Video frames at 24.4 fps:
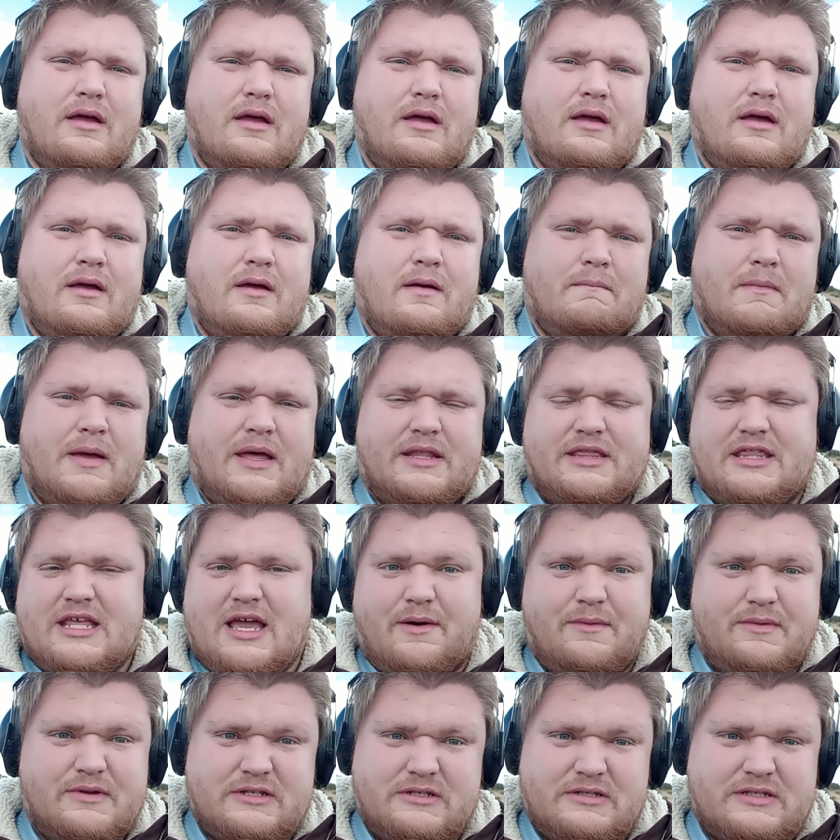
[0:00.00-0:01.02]
but that
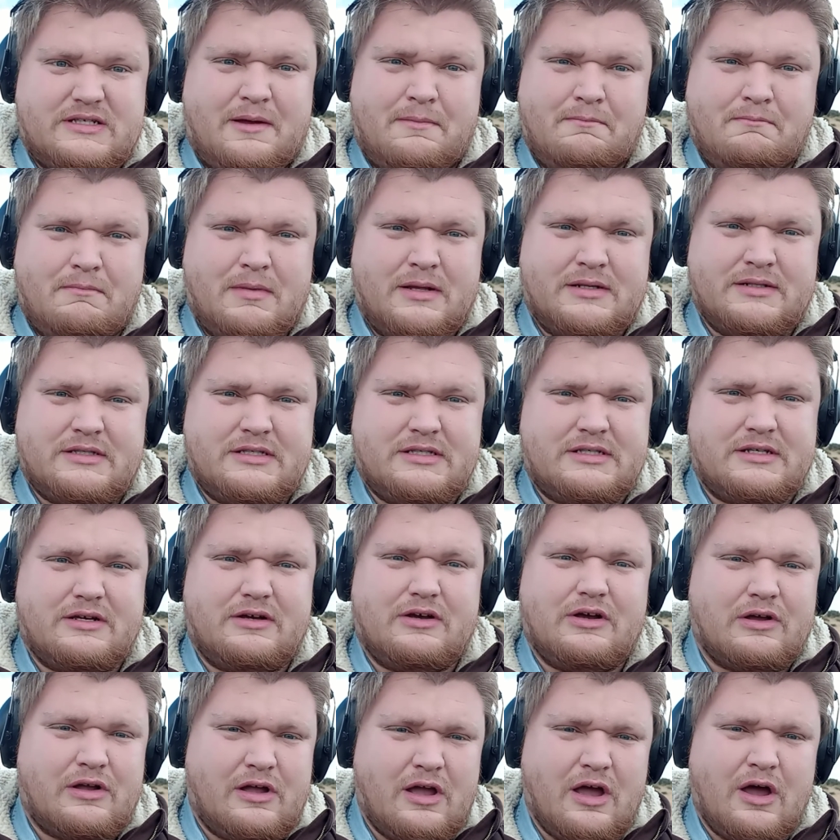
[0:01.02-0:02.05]
was some months
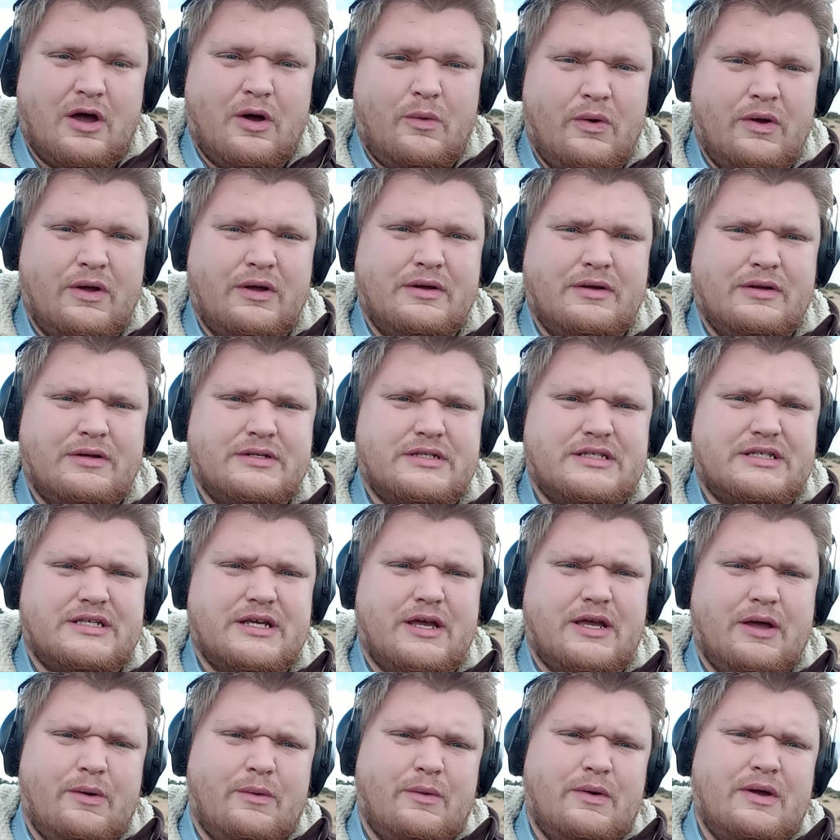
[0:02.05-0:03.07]
ago.
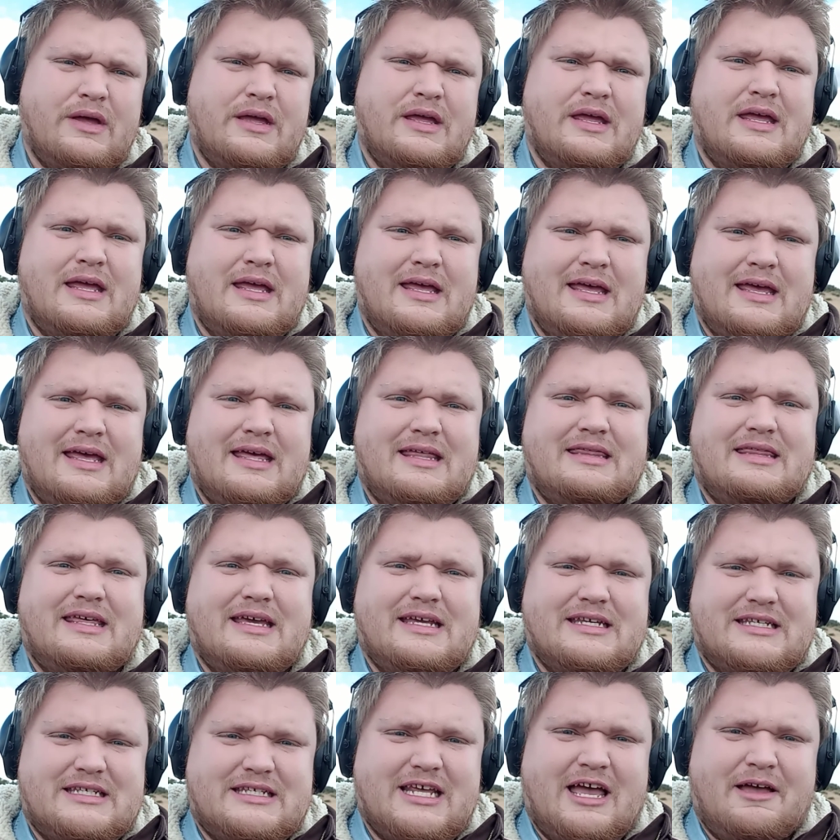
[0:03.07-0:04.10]
So
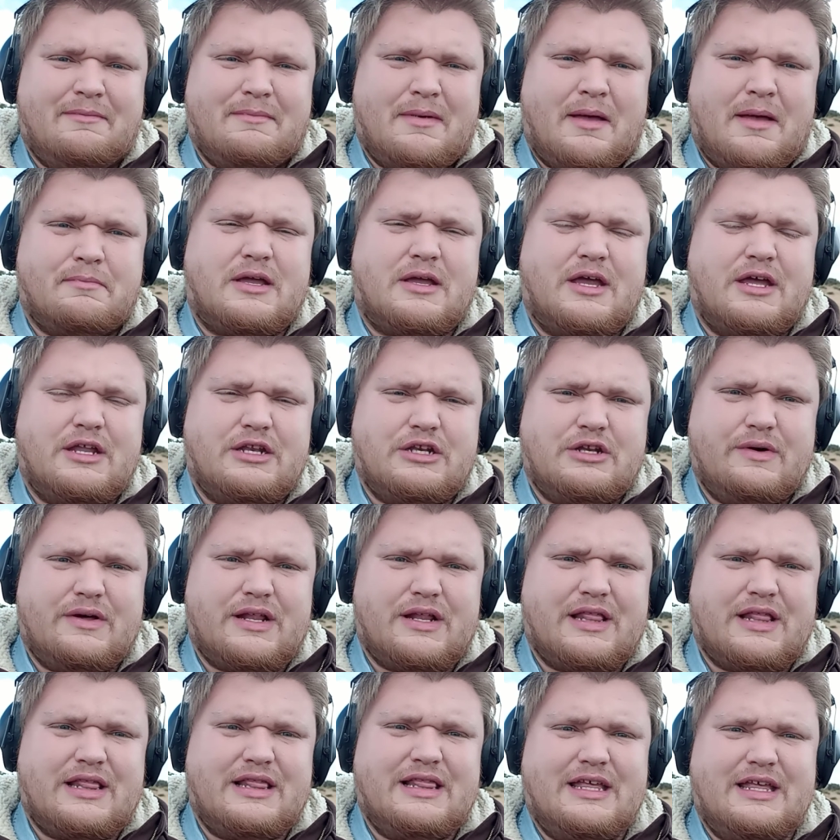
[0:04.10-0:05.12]
this time I'm going to do it a
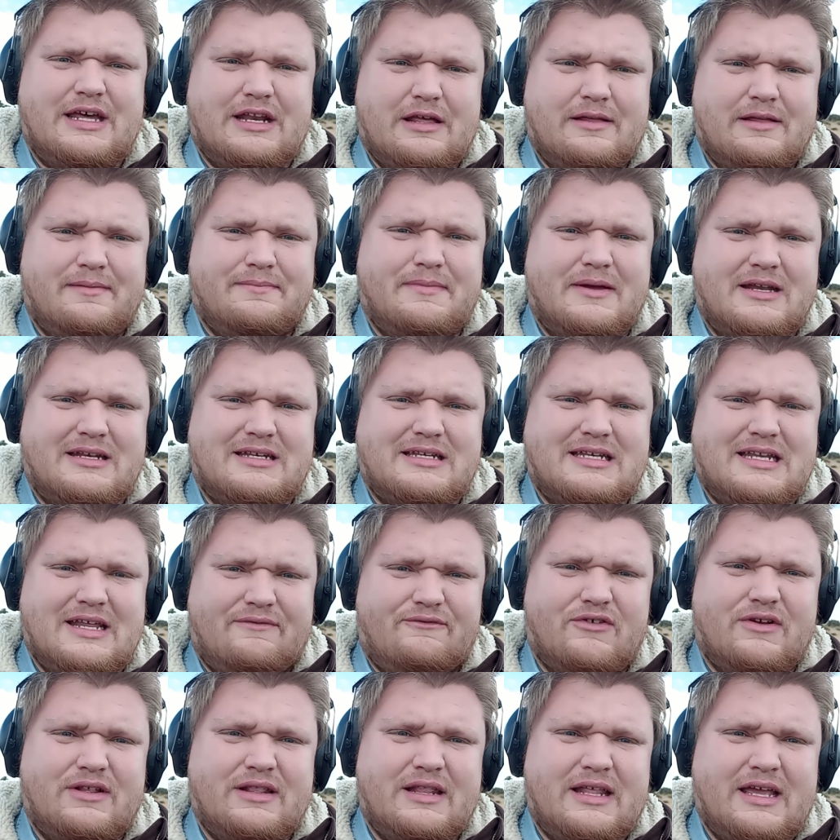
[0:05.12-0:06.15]
little bit
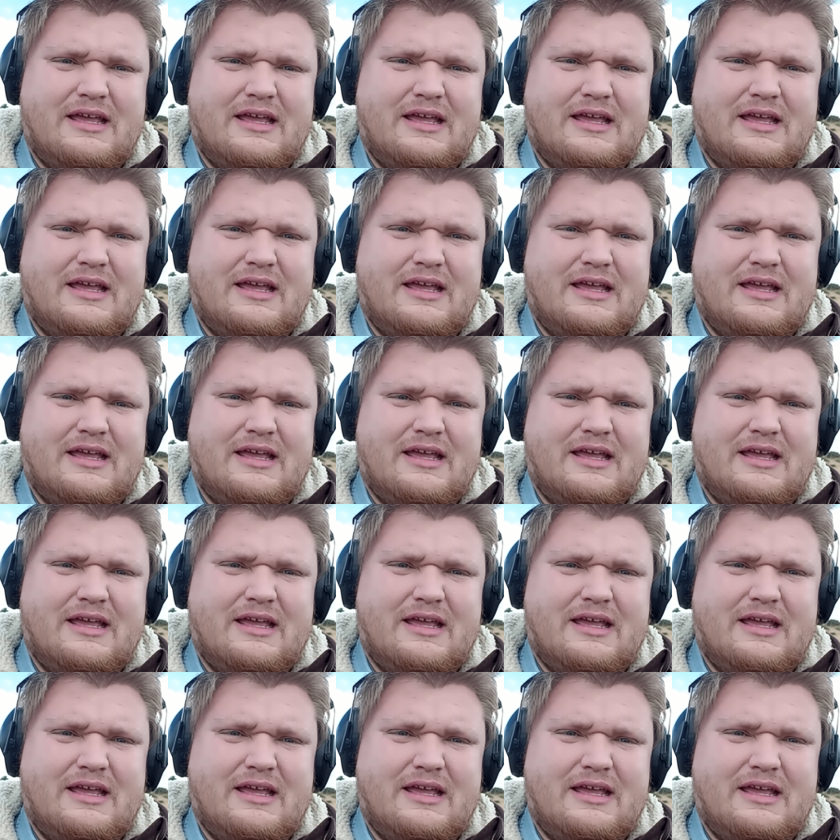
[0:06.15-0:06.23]
differently.